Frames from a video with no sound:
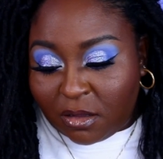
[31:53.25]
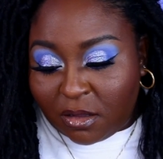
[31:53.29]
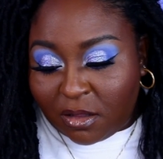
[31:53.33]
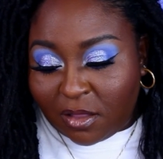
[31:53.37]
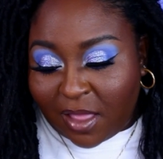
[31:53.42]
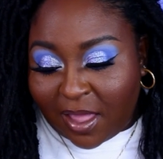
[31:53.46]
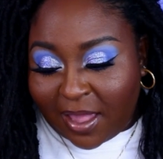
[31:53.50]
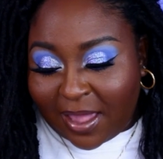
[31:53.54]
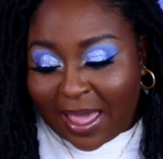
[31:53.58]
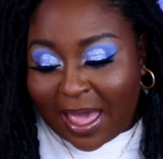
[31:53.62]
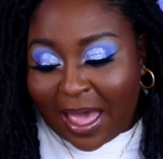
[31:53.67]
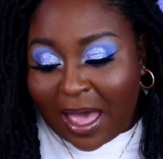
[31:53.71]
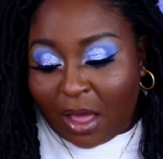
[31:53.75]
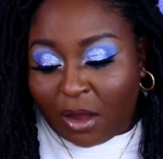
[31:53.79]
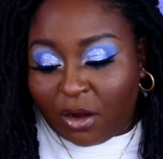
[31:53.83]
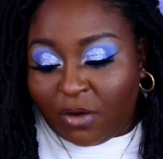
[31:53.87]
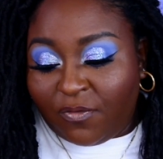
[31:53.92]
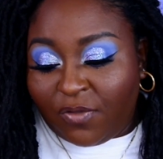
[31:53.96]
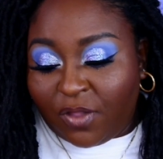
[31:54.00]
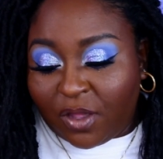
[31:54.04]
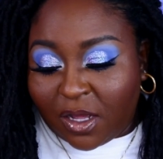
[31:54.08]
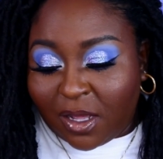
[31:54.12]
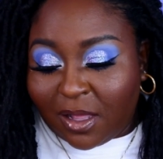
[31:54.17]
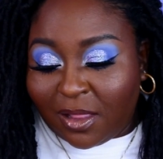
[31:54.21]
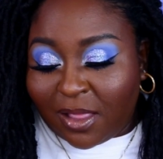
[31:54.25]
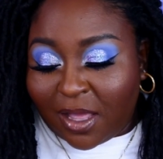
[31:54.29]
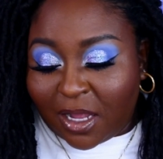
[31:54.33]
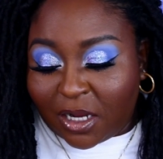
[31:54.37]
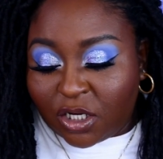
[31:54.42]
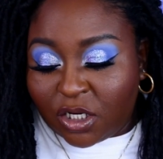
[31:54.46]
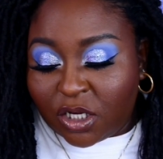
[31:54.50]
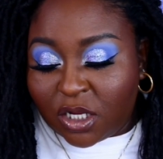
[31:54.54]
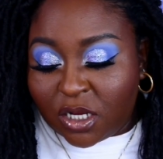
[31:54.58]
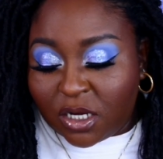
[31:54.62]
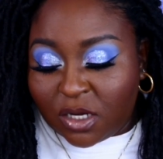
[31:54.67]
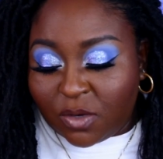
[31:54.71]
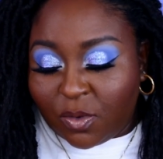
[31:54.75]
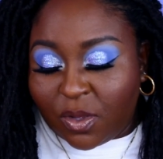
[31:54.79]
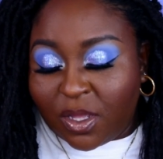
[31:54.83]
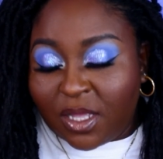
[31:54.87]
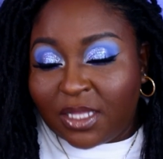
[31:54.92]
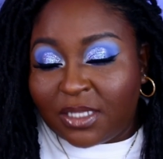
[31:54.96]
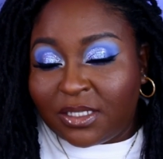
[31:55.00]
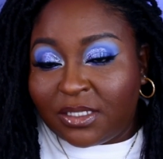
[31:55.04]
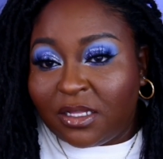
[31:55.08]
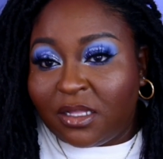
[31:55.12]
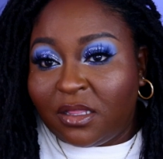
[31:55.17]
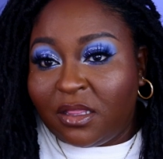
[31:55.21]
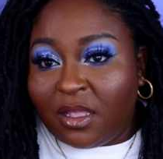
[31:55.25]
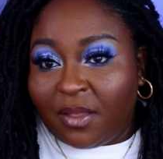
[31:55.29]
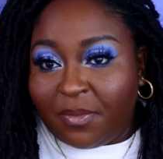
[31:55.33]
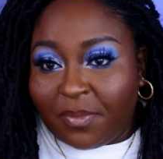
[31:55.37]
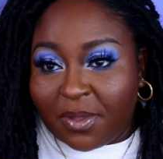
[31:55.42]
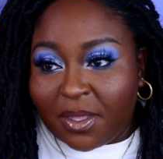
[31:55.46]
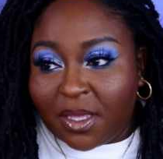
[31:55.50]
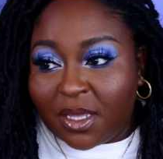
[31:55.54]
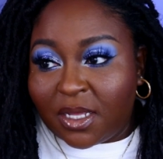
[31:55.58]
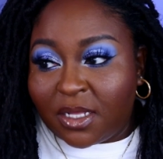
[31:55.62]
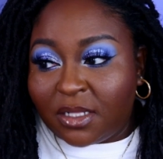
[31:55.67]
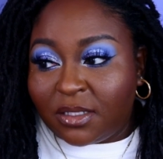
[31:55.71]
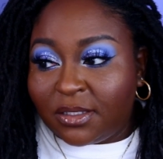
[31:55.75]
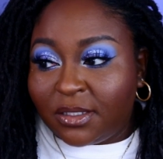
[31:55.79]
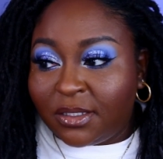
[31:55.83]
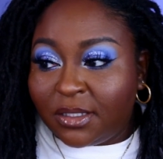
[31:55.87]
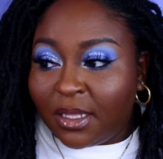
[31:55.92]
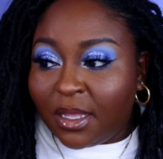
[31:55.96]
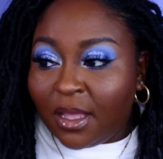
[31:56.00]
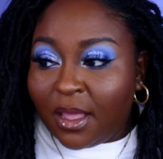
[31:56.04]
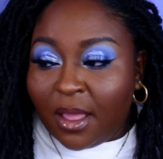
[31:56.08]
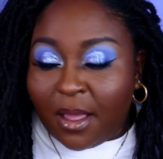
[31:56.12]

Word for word: Like, out of the collection is the lip kits.